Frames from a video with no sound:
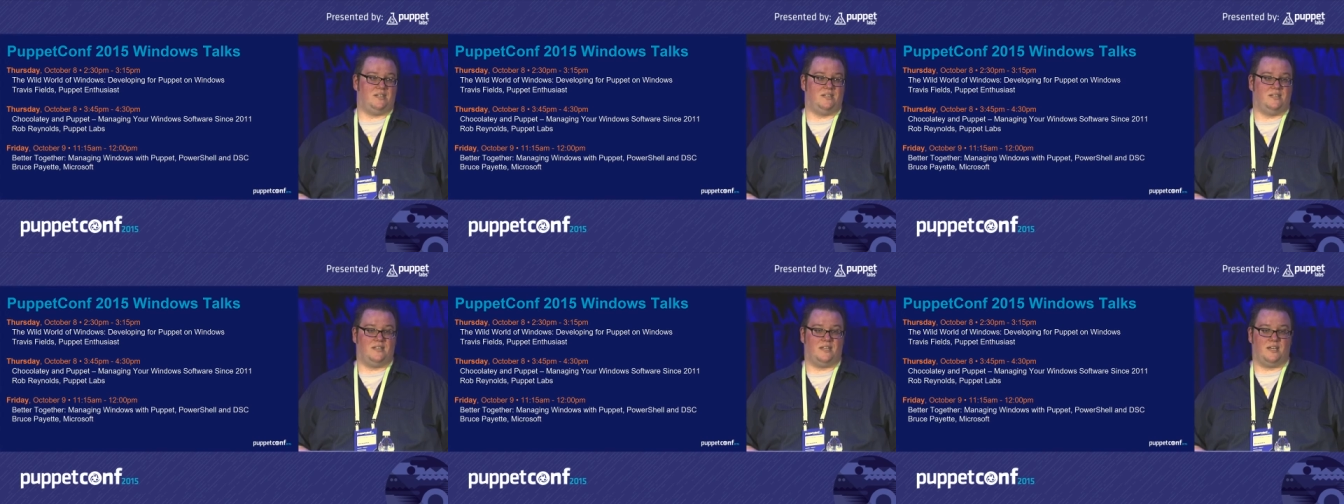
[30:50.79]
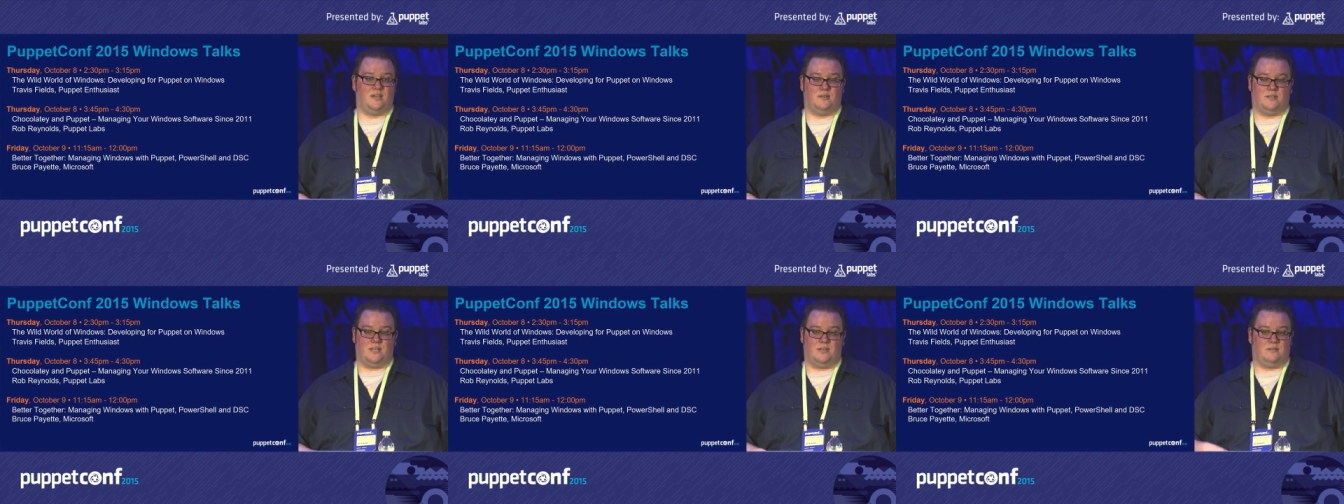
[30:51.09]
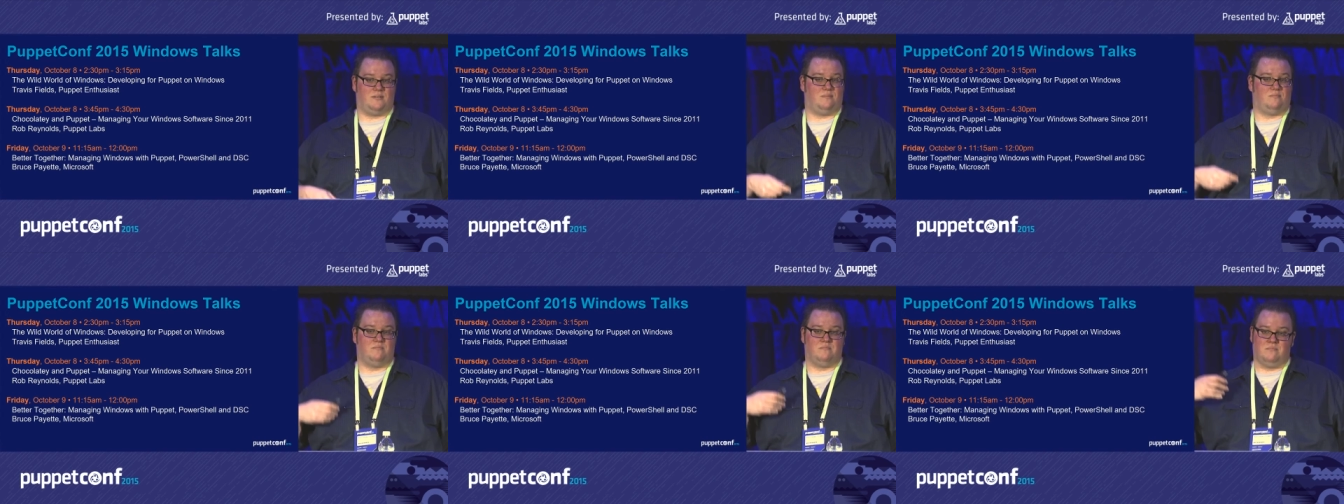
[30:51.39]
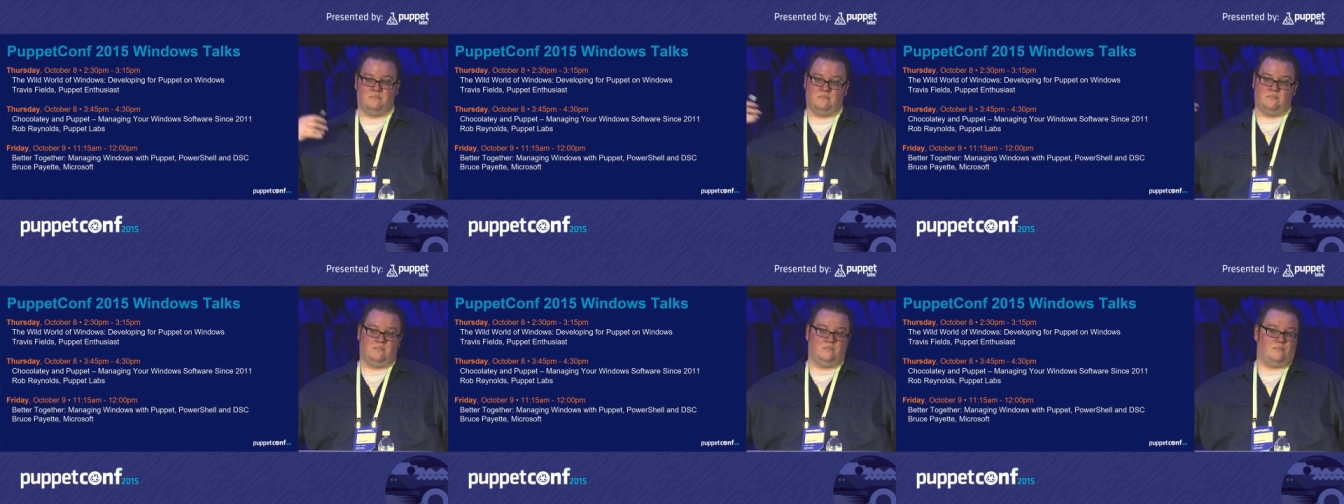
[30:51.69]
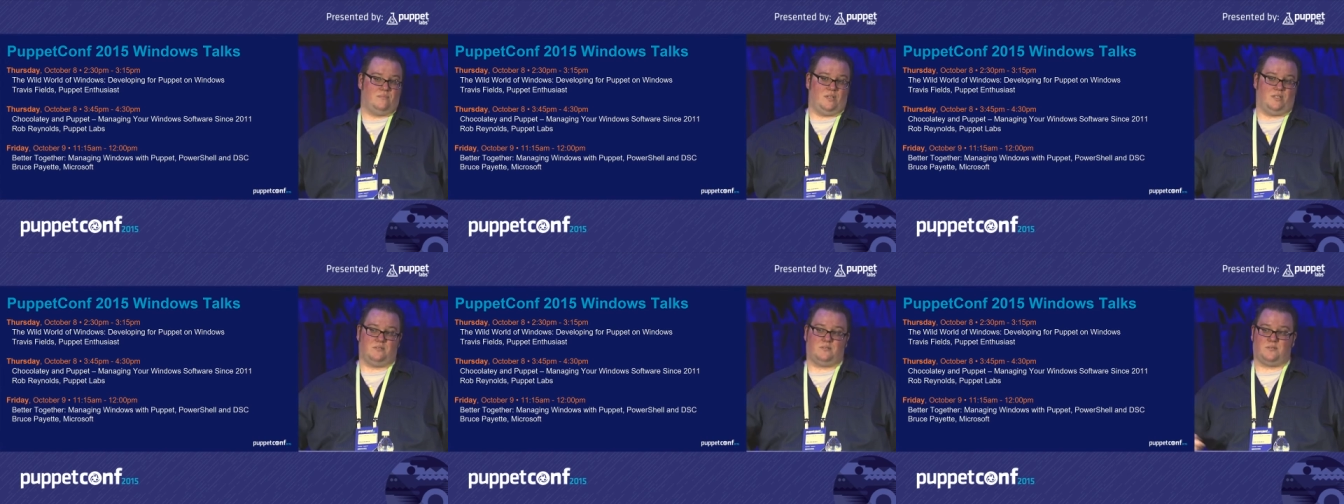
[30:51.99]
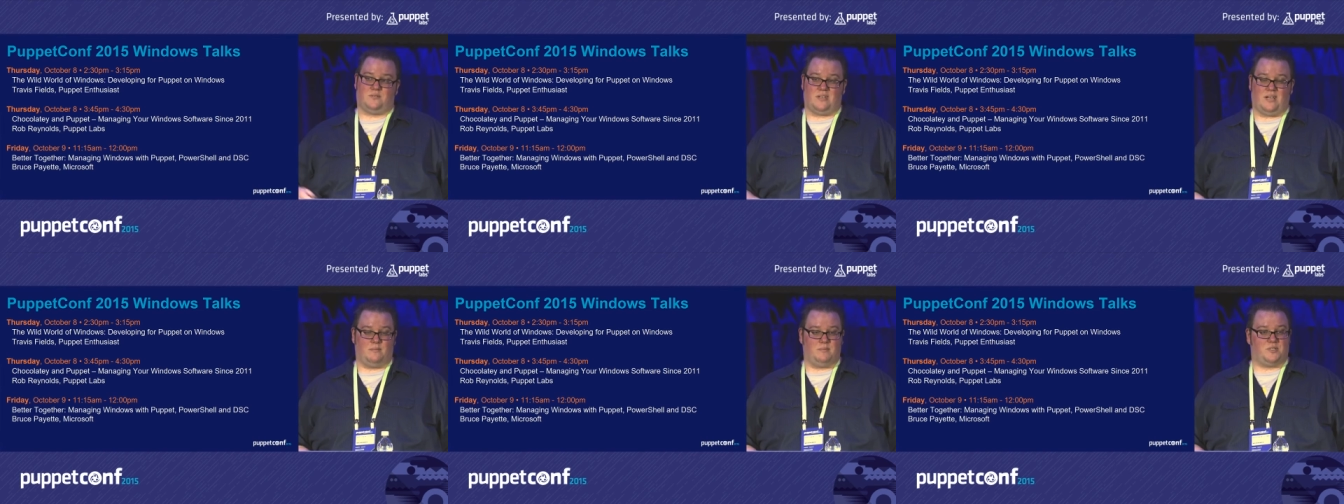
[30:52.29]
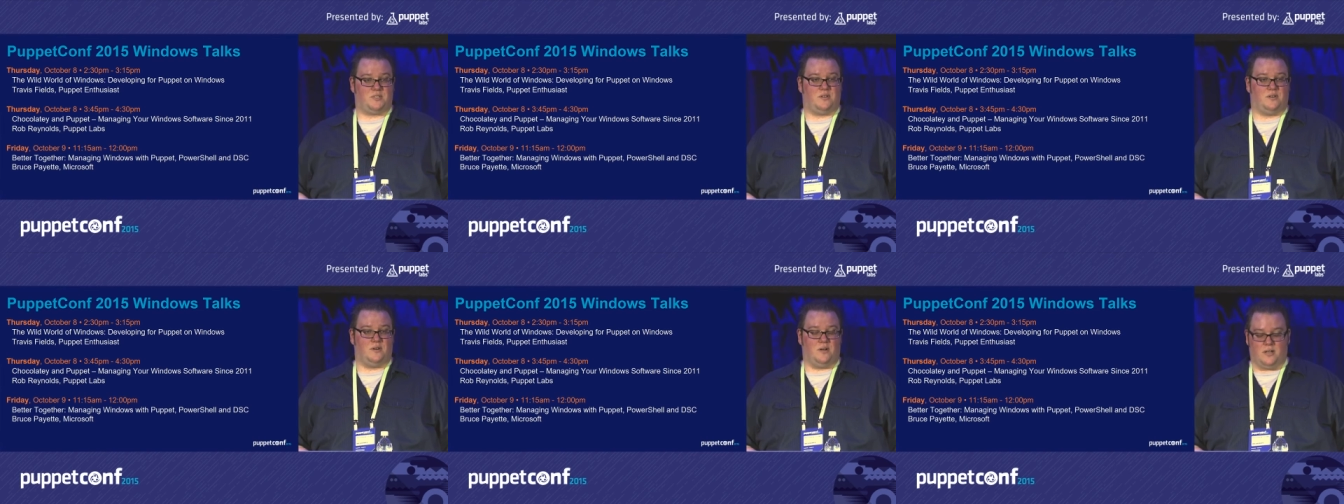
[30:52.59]
and they, they, it's time to
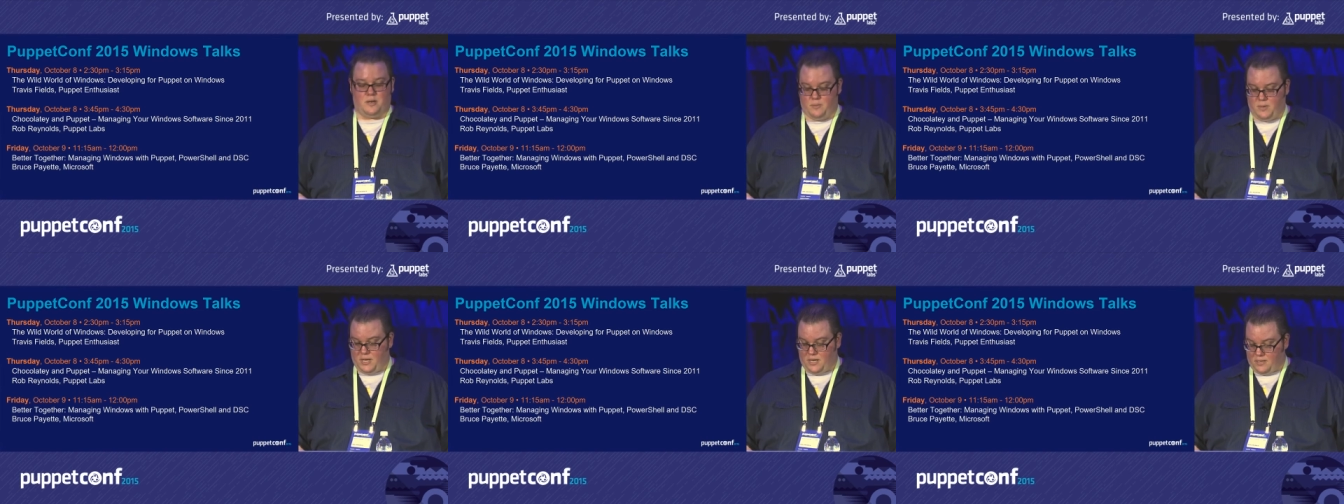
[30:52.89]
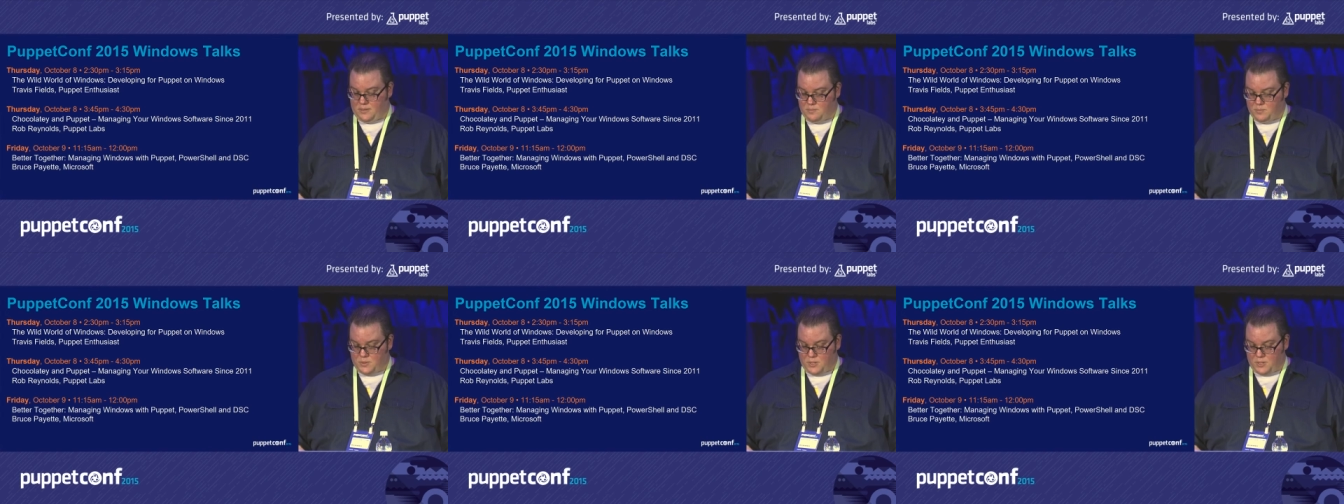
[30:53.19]
start automating.